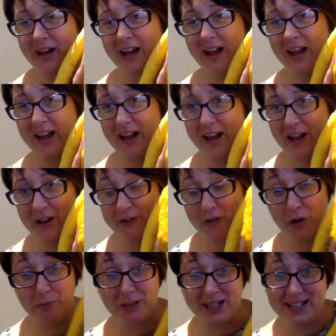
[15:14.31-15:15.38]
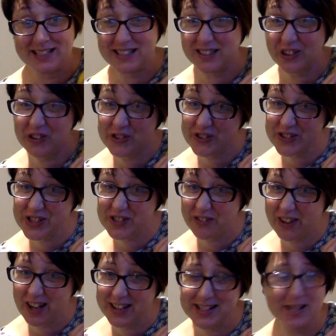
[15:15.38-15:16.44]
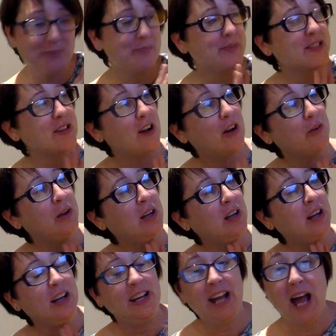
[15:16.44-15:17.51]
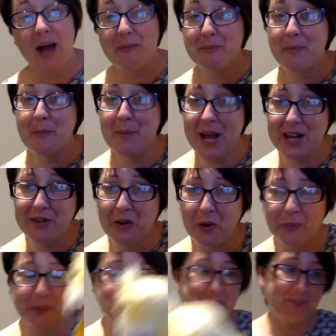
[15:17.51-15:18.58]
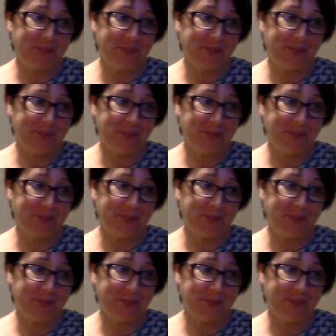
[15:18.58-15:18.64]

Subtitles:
And of all places, London to find him. So yeah, made up.